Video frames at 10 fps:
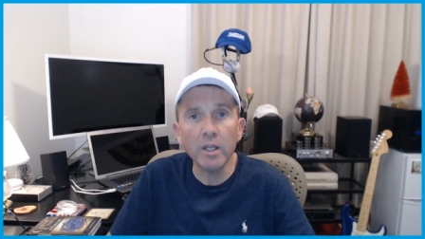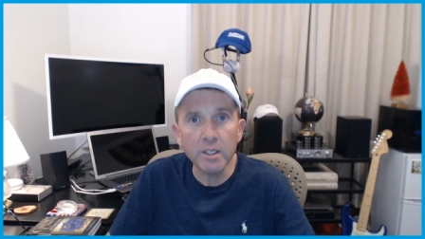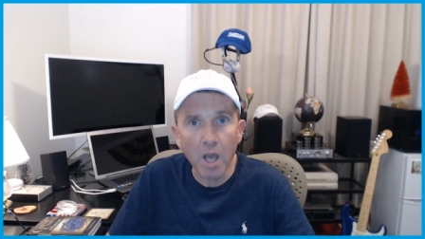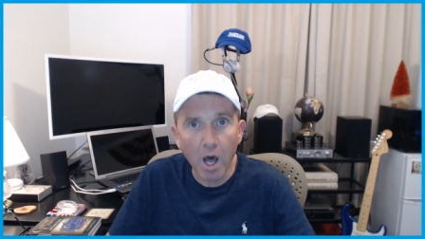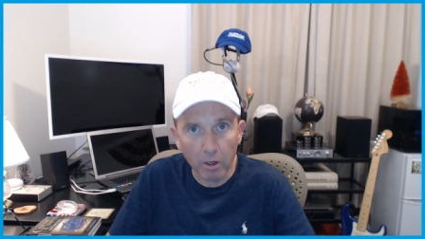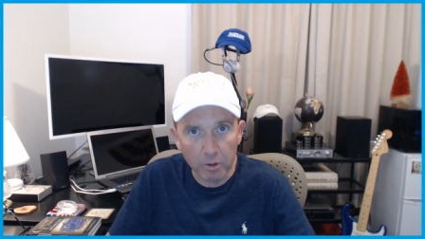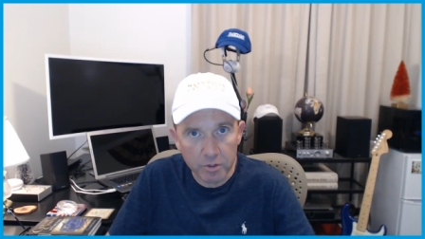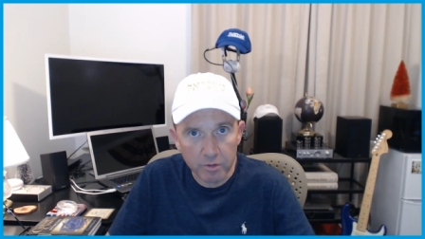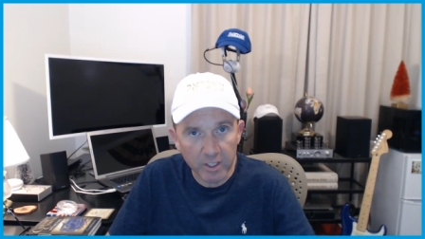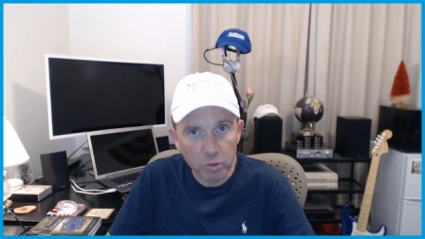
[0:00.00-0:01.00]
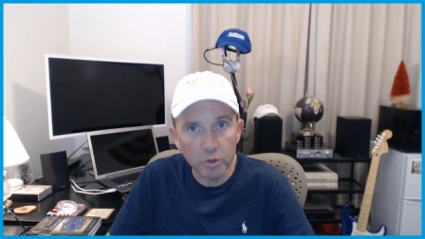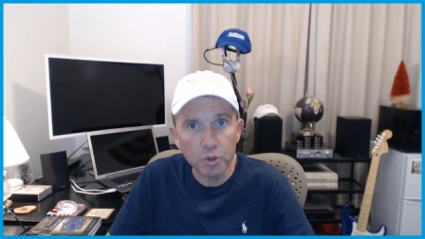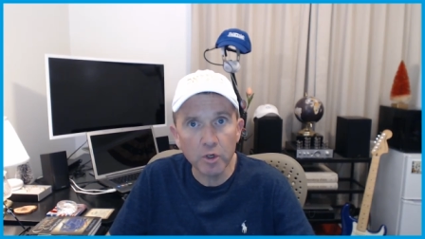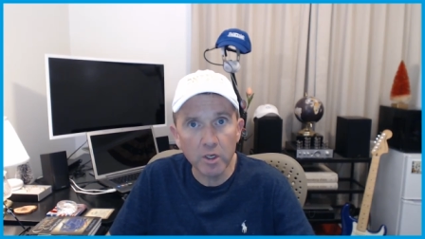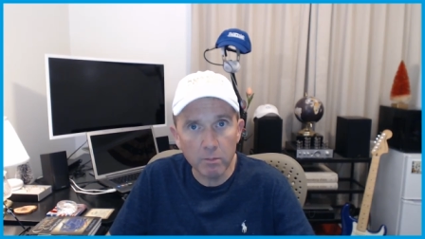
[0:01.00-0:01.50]
That's what you're
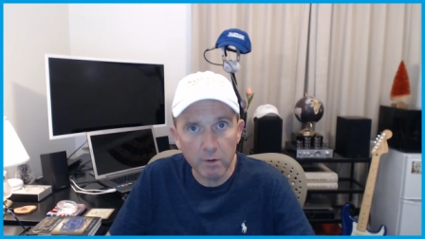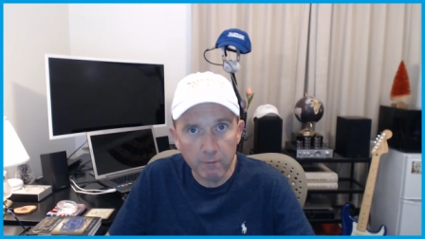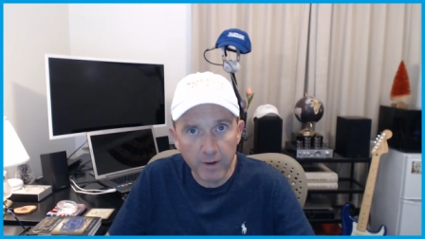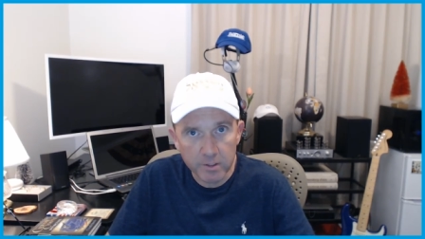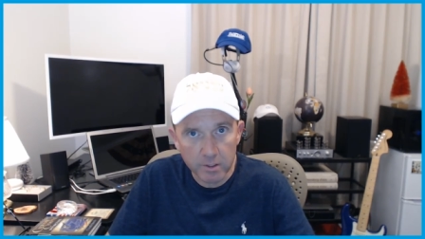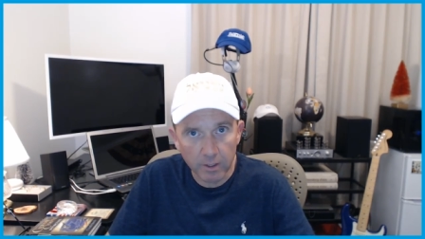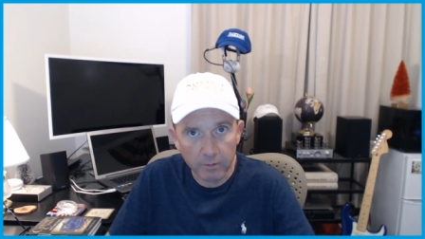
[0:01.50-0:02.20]
going to be facing.